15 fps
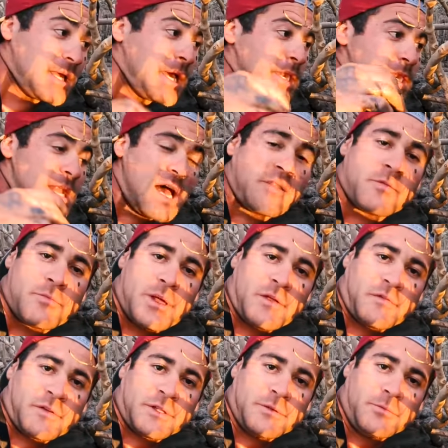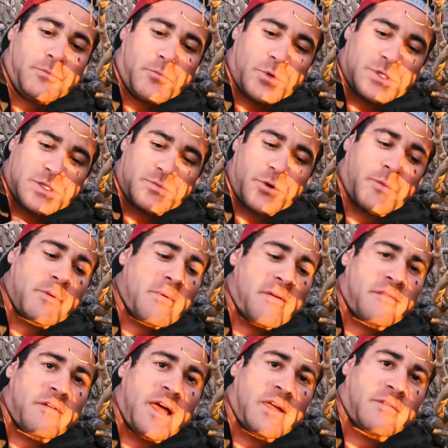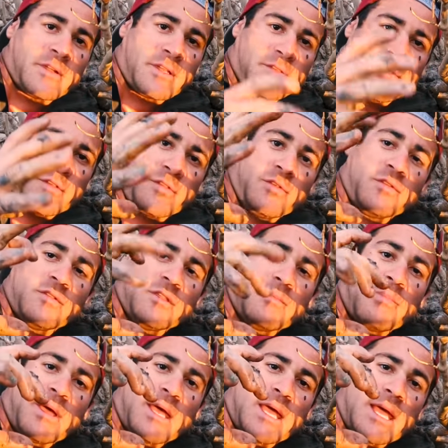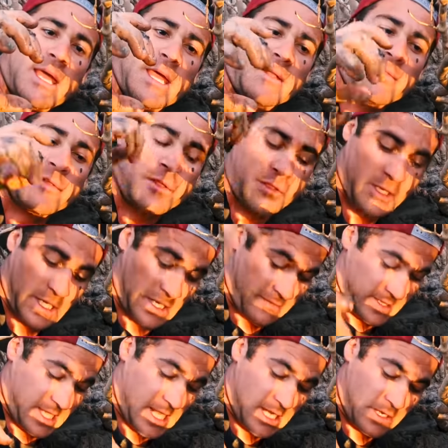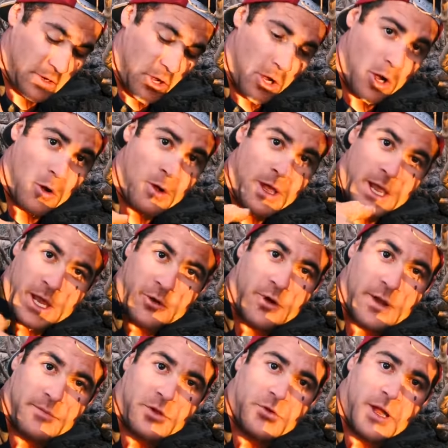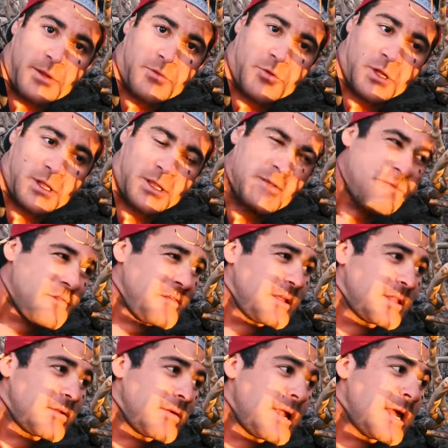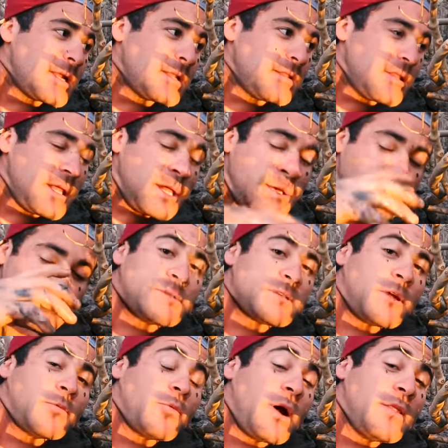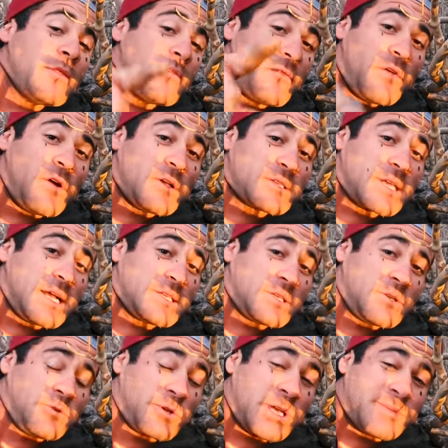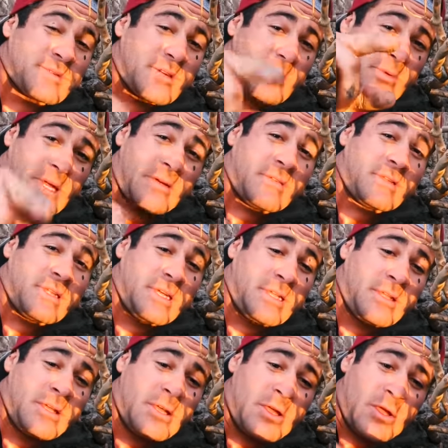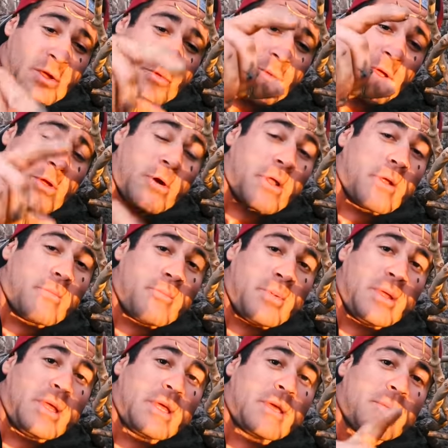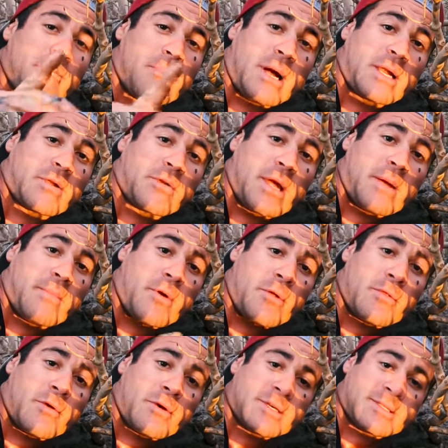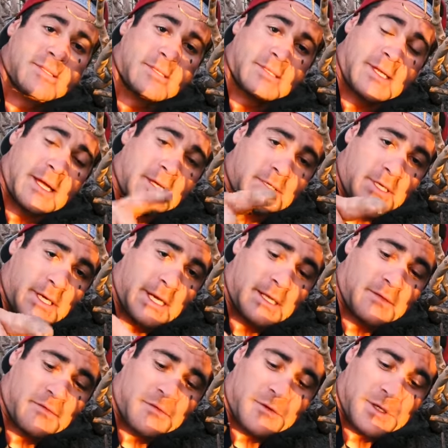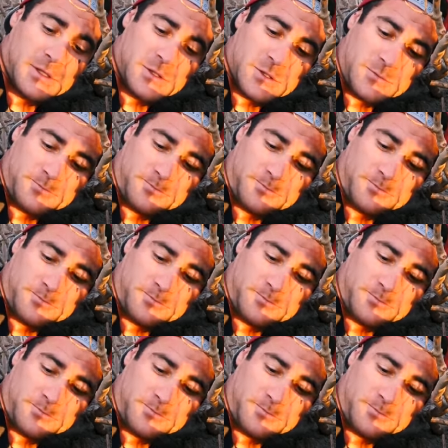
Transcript: Another method, which is probably my favorite, is just using your bare hands. You can either get in a hole, grab the crab quickly, feel around in there. Episode one, the first catch and cook episode we ever did, we got a big mud crab on the oyster stack. Check out the footage.